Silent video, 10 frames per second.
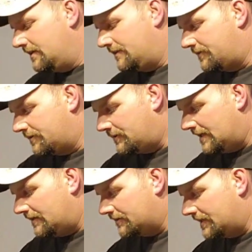for a
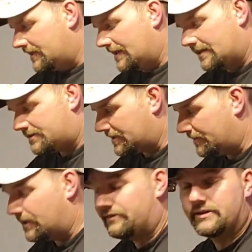while and get an edge.
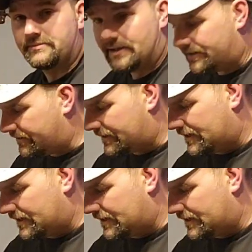Some of you is better than